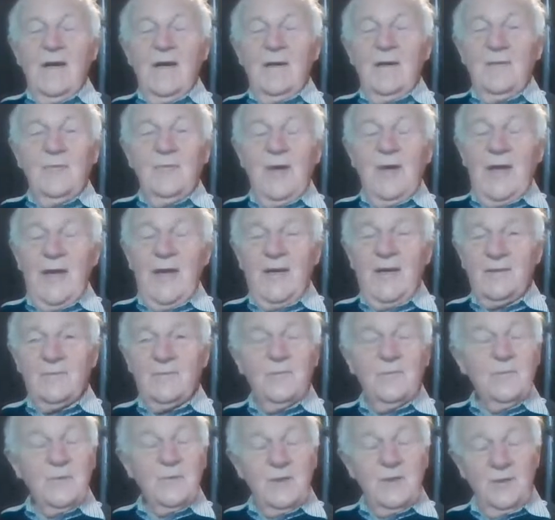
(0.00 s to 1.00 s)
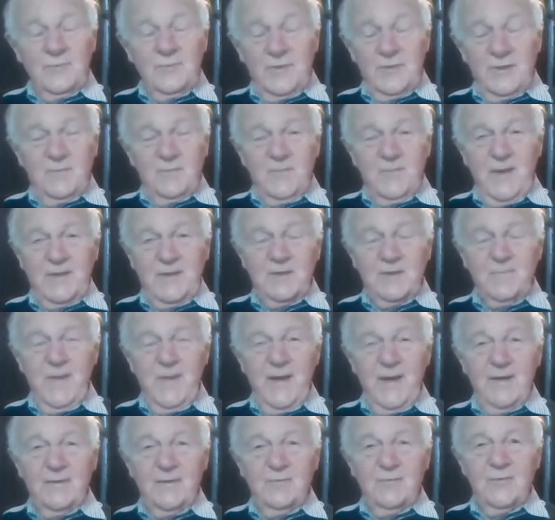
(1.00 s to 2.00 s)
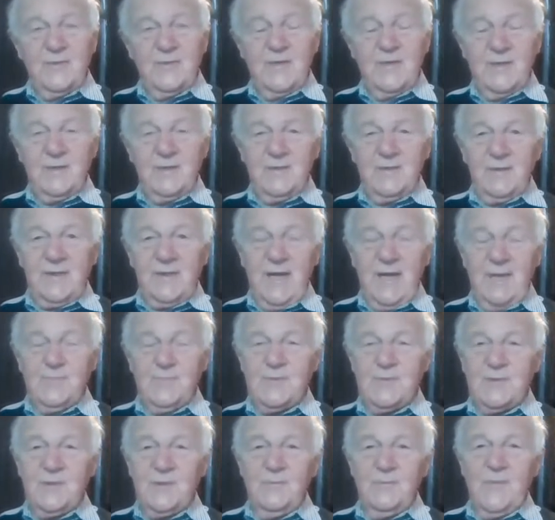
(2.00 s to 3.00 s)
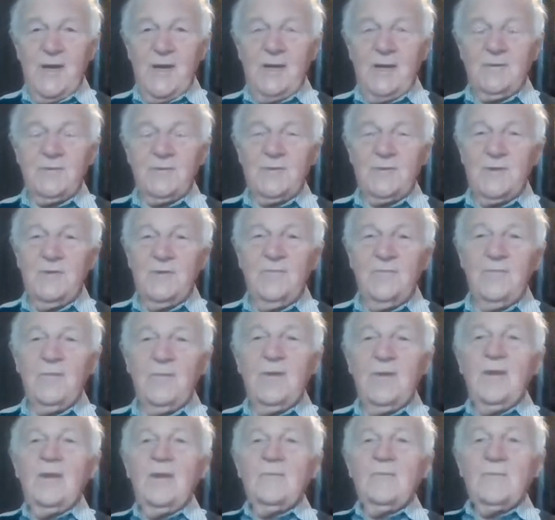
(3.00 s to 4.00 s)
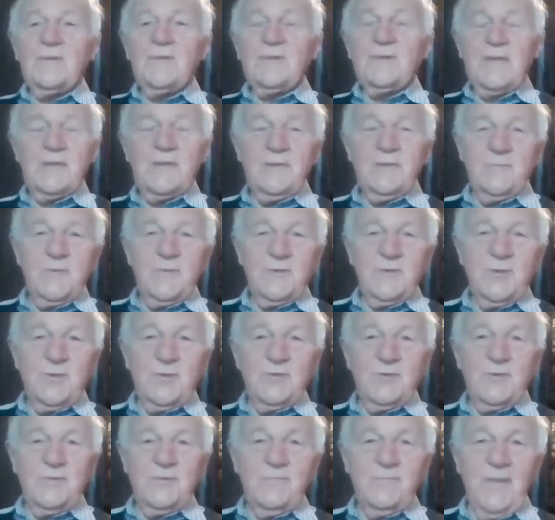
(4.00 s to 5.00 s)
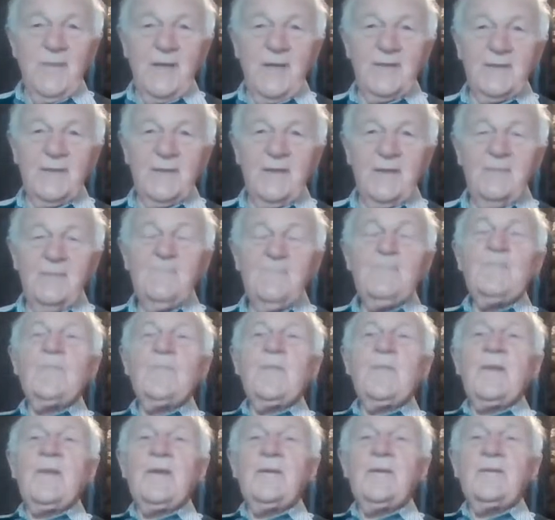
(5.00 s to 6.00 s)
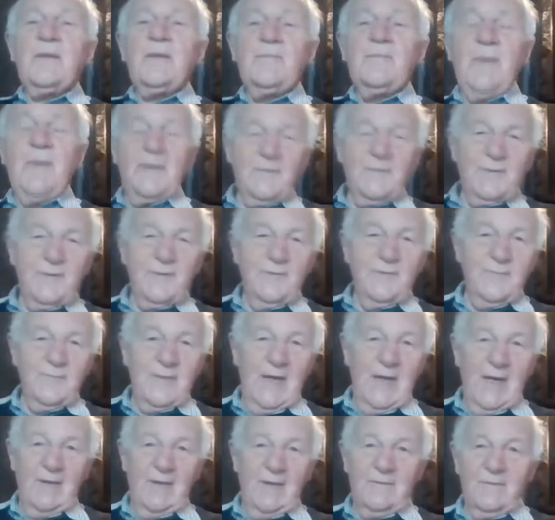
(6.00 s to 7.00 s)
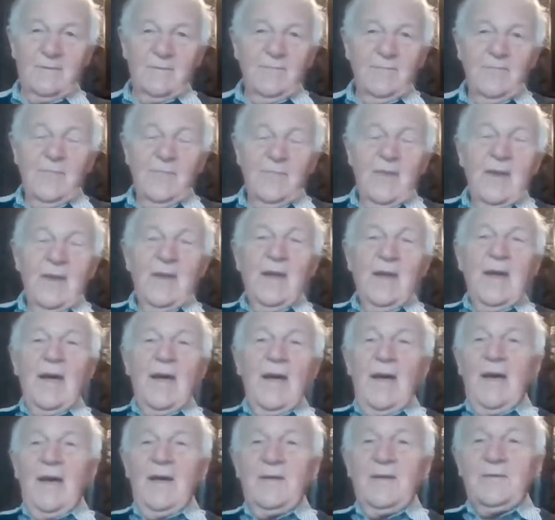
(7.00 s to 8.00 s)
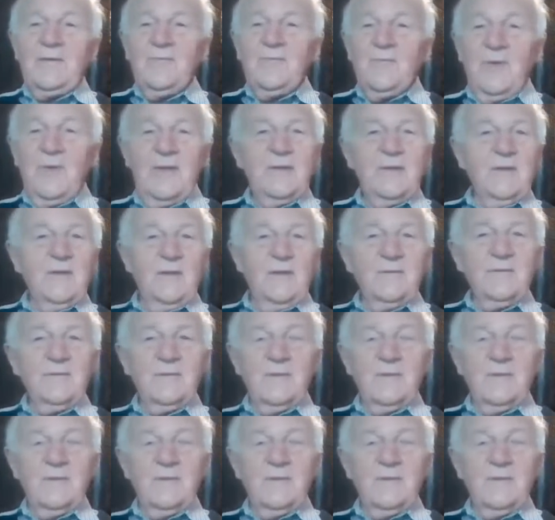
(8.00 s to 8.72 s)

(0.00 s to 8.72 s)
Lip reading: we had got these pens back, we'd taken the caps and the barrels off, we'd sent them to Johnson Matthey, they melted them down, and we got,